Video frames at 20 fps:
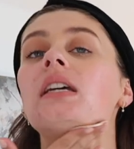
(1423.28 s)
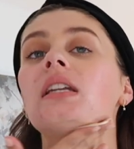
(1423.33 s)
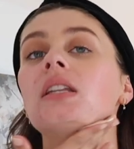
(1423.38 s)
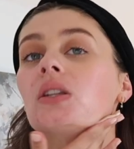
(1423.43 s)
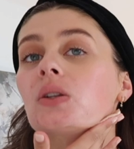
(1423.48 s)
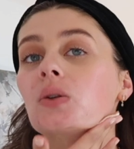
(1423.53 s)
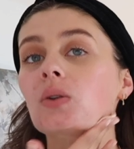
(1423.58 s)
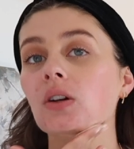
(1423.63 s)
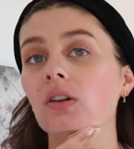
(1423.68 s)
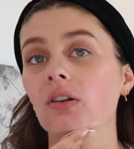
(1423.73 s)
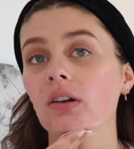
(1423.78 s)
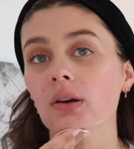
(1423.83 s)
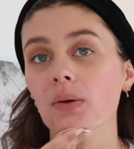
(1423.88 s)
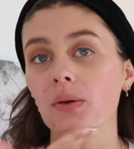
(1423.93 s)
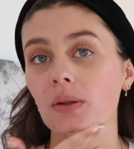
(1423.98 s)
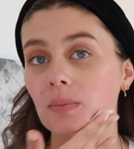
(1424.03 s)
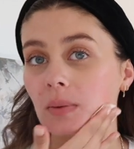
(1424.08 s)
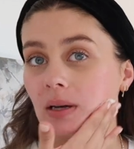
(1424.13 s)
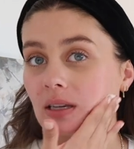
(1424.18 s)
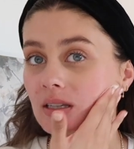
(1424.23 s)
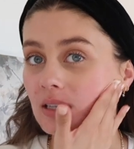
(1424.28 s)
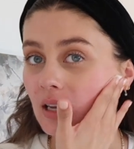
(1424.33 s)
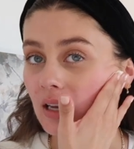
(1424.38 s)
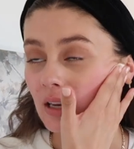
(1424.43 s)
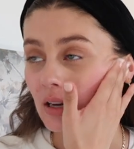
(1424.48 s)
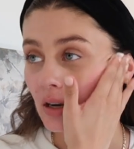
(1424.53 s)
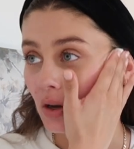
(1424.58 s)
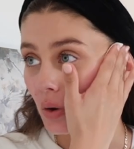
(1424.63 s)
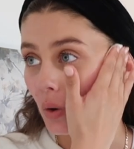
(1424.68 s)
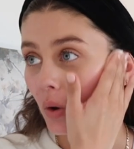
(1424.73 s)
tends to agree with my
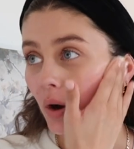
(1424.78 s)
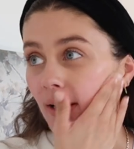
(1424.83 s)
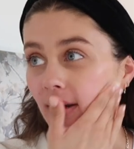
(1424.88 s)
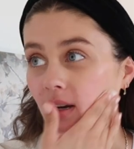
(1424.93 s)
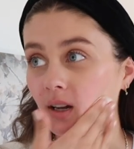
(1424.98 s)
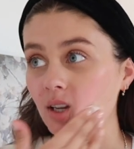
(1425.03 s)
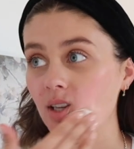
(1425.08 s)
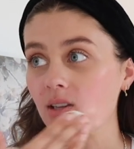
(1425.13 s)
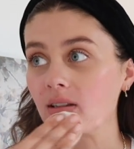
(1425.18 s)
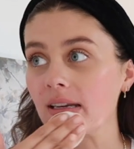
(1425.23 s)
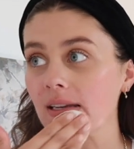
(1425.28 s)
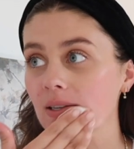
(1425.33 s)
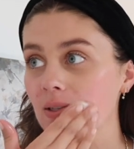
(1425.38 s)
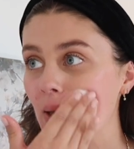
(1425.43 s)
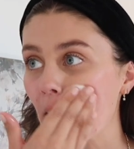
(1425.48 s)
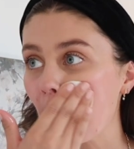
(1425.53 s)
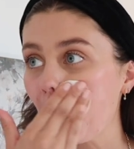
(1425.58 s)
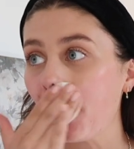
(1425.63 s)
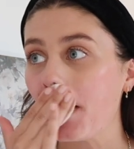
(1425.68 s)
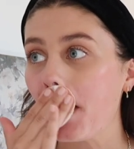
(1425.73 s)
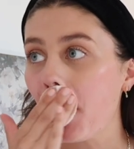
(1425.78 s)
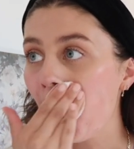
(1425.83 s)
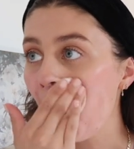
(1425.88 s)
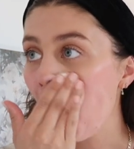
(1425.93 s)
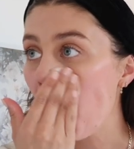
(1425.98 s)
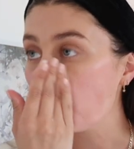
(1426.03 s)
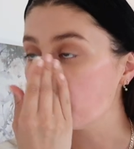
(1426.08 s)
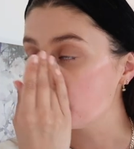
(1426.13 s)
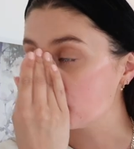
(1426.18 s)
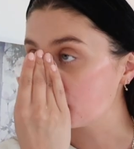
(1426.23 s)
skin quite nicely, so
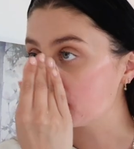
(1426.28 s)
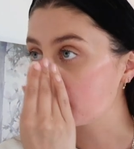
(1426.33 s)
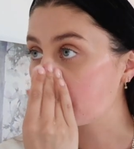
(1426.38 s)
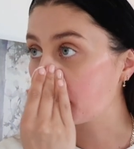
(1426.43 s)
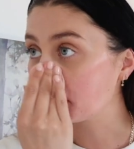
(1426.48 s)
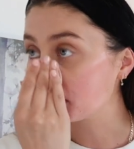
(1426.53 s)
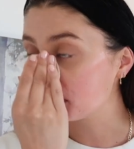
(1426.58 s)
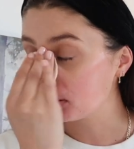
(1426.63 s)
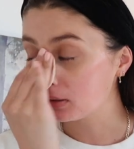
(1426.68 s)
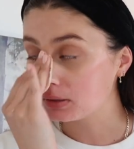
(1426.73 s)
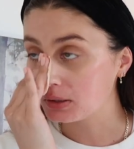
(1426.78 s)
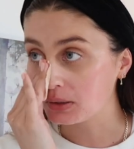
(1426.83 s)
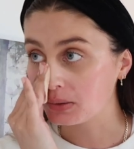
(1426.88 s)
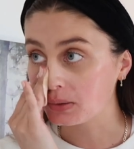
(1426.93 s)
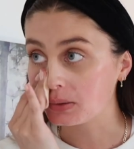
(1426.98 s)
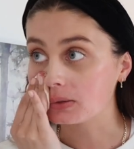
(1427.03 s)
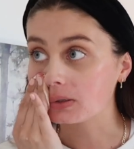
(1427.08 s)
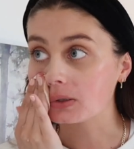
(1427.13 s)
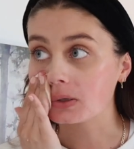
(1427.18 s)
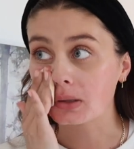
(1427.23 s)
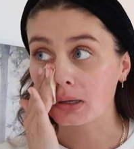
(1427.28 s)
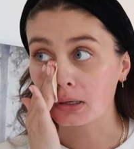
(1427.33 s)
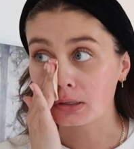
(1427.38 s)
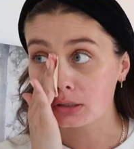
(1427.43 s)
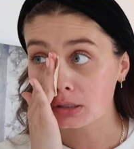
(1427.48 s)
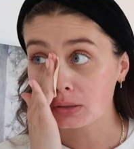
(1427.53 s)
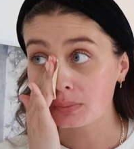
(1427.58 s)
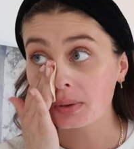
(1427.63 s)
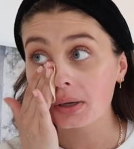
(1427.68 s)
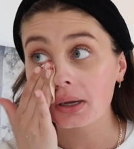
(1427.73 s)
I do like to do this
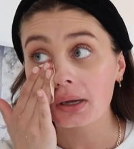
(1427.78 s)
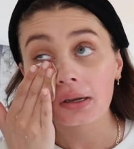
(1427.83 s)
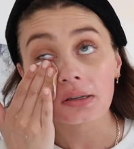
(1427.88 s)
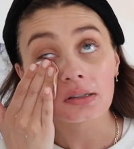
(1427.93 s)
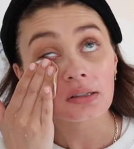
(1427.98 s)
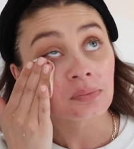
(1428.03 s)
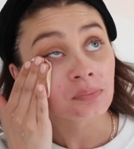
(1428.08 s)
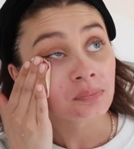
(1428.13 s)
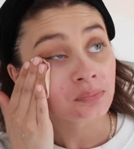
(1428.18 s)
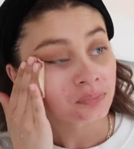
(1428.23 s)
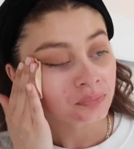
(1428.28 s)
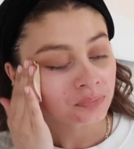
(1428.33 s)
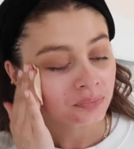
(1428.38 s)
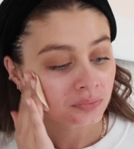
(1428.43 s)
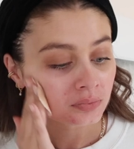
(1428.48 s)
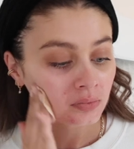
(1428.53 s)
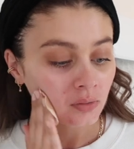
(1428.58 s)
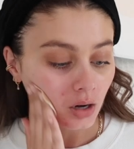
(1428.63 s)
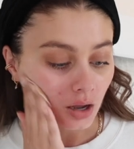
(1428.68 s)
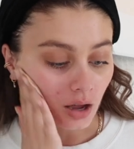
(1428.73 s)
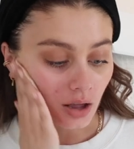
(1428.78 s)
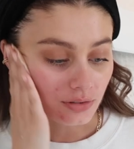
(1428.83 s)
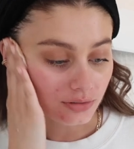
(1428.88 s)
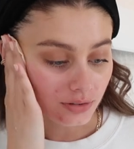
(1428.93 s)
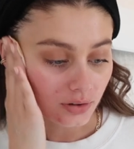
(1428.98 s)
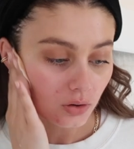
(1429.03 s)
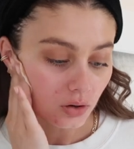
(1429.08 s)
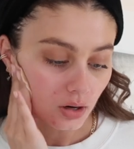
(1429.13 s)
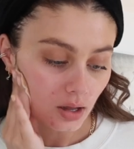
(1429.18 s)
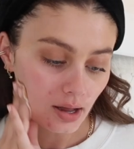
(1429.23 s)
just because I
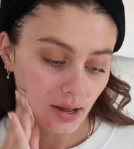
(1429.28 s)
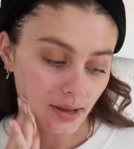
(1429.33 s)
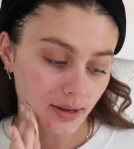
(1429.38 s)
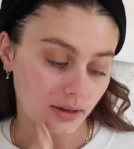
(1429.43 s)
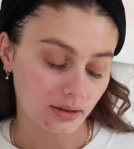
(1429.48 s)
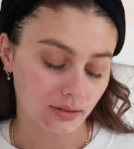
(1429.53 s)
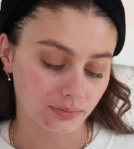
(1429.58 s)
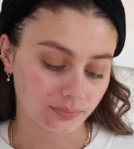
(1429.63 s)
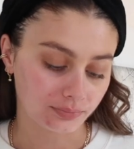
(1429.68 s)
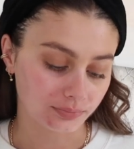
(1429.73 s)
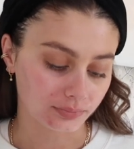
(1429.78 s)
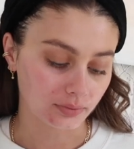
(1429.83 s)
feel like,